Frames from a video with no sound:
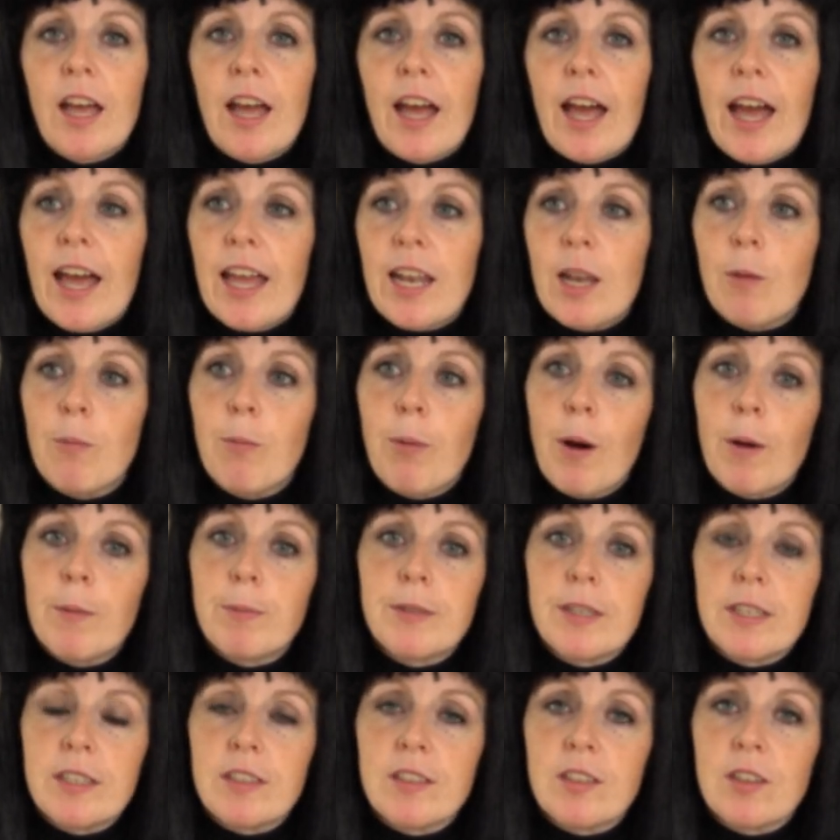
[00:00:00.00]
and I
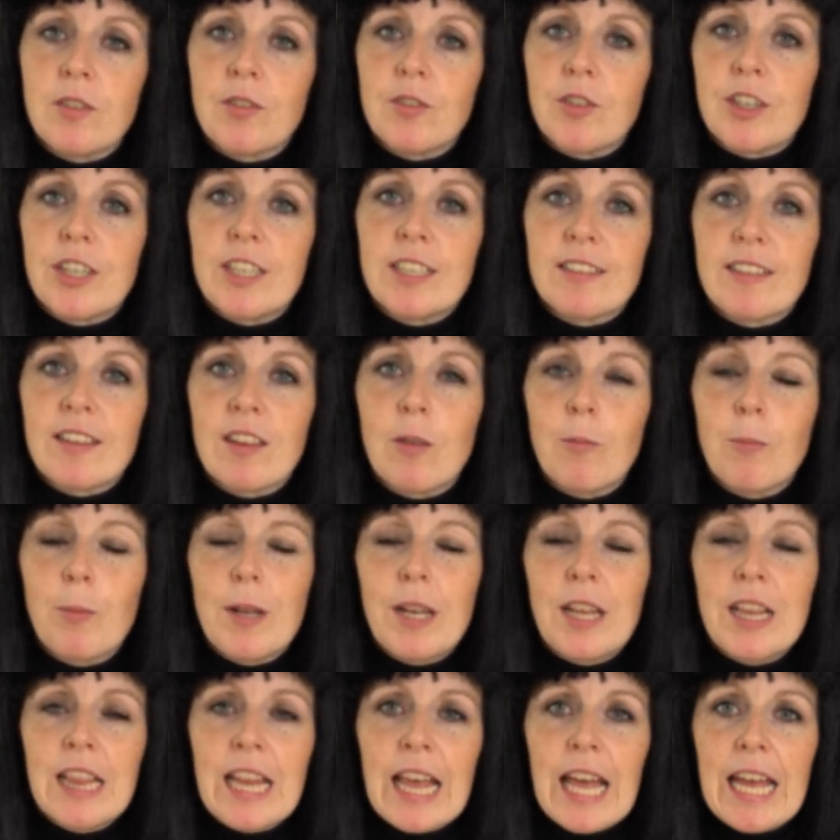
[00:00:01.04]
popped it into the freezer, and they've
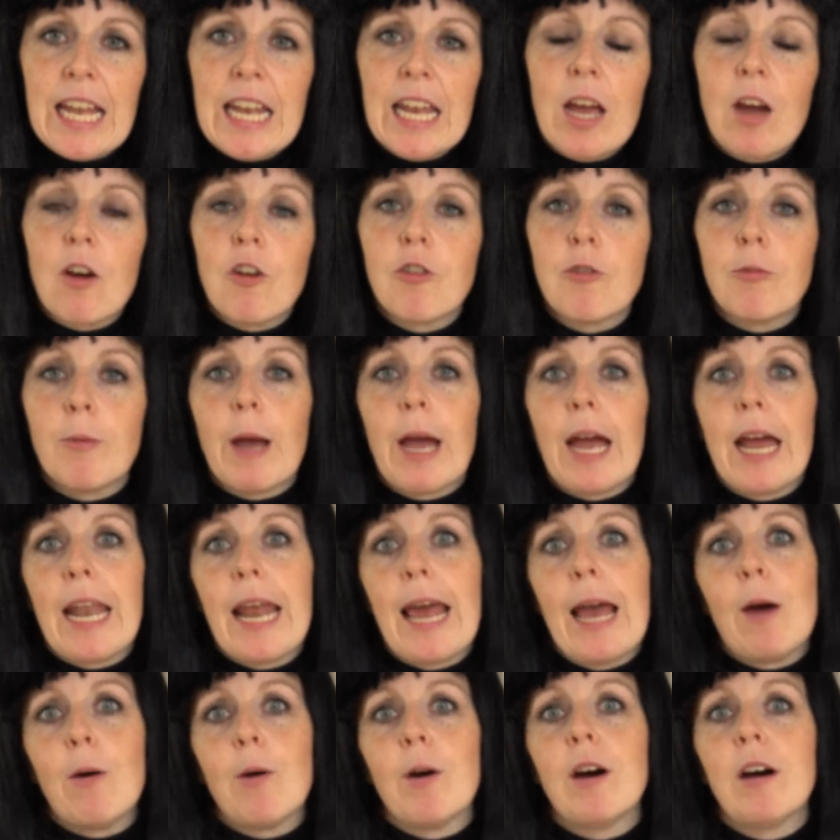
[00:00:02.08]
been in there now for about an
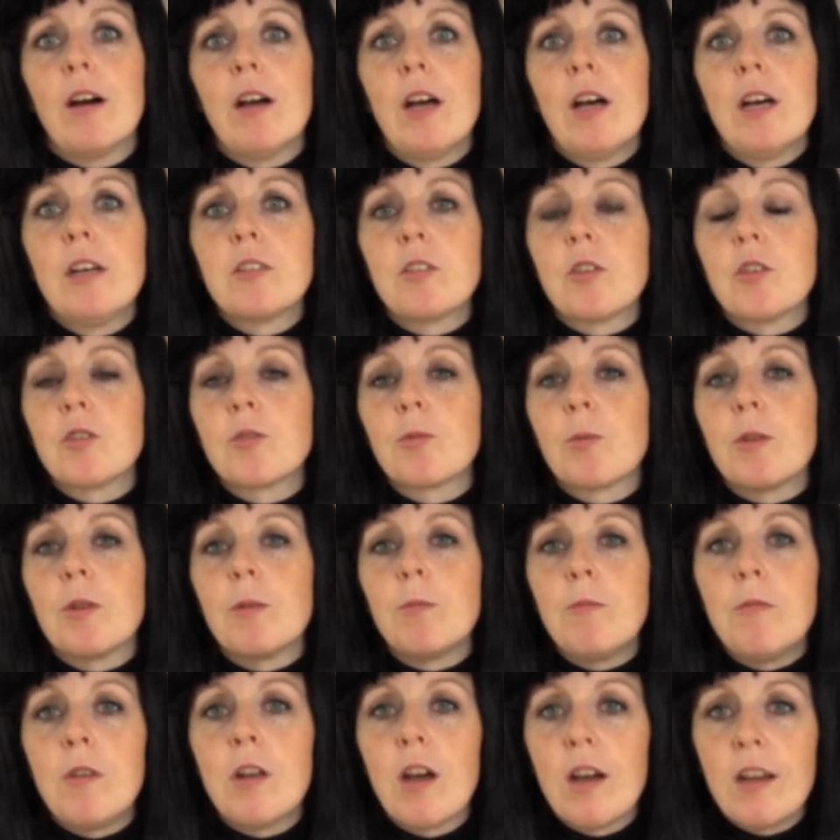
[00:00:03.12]
hour. So I just want
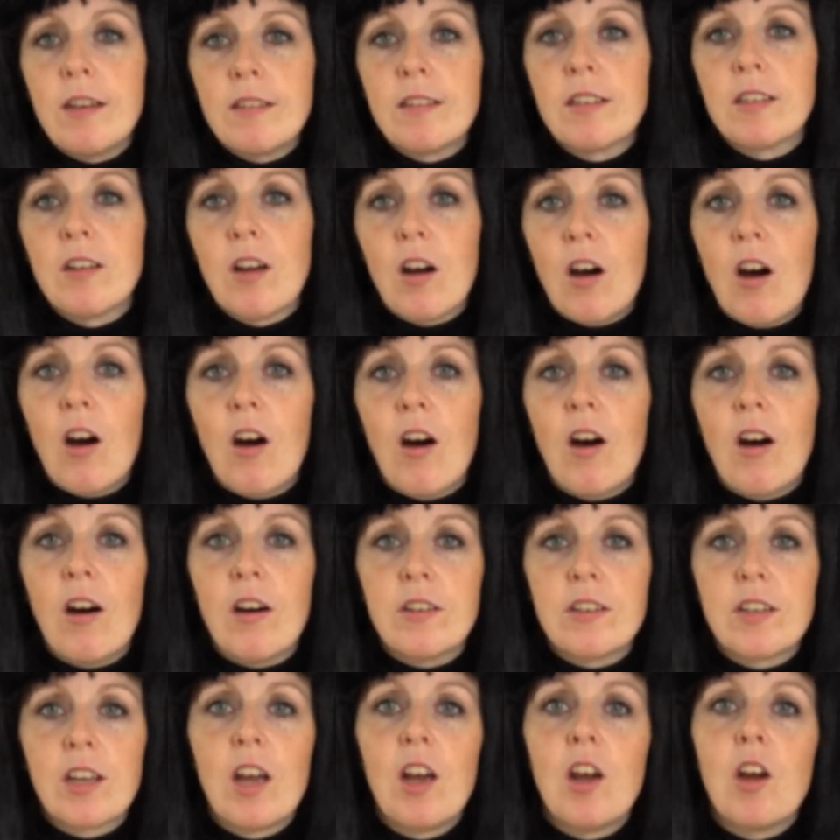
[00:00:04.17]
them nice and
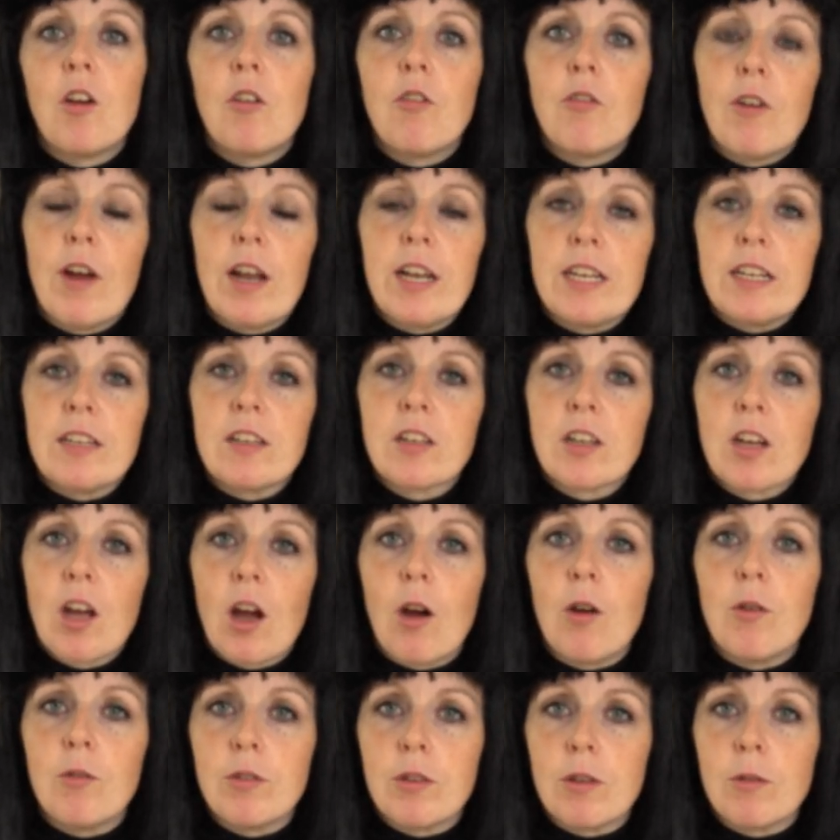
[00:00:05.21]
hard, ready to
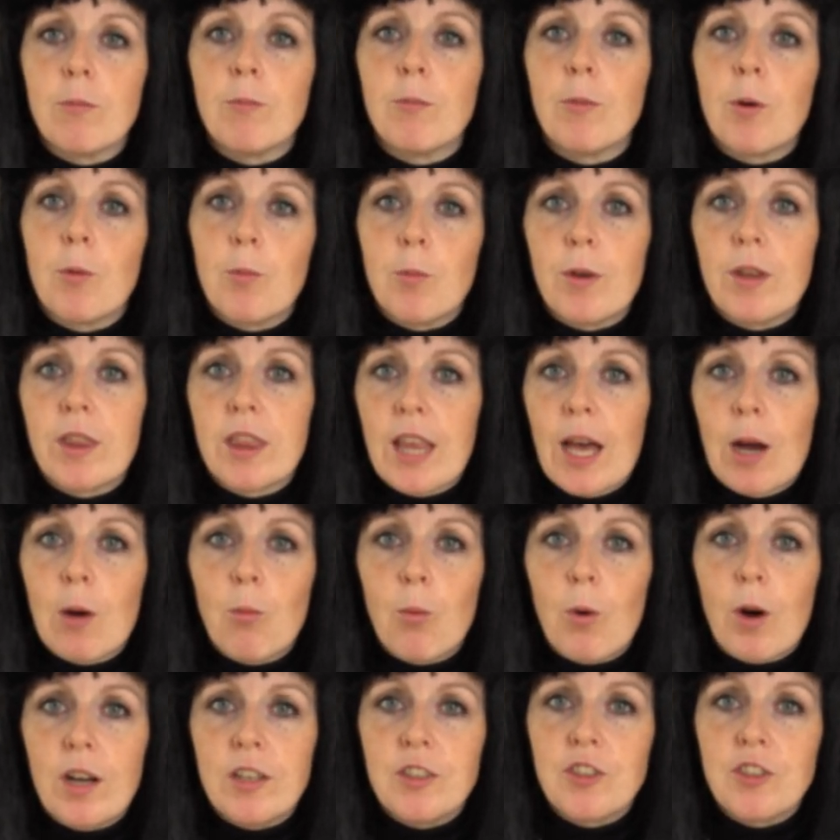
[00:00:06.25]
coat them with that white